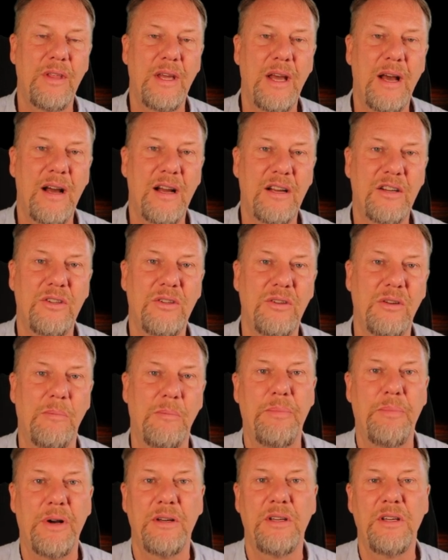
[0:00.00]
the actual
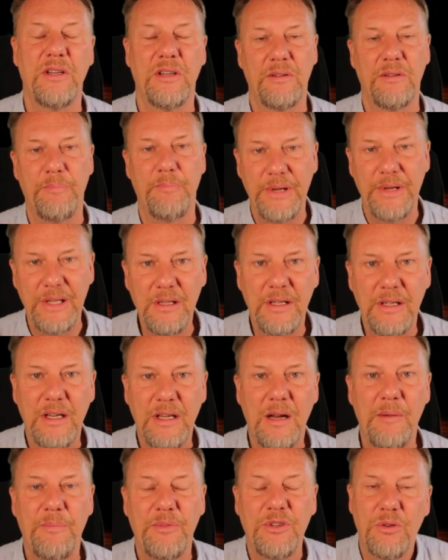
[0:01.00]
bucket,
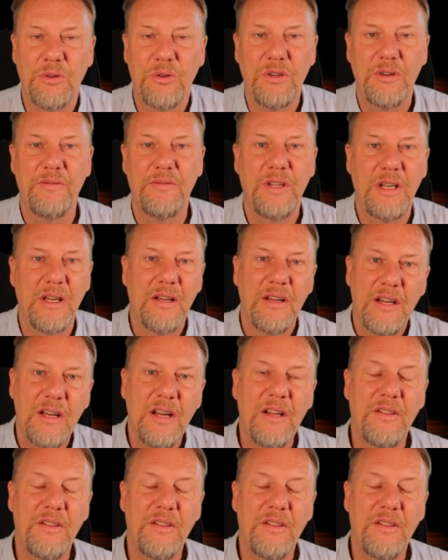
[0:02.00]
building up sort of the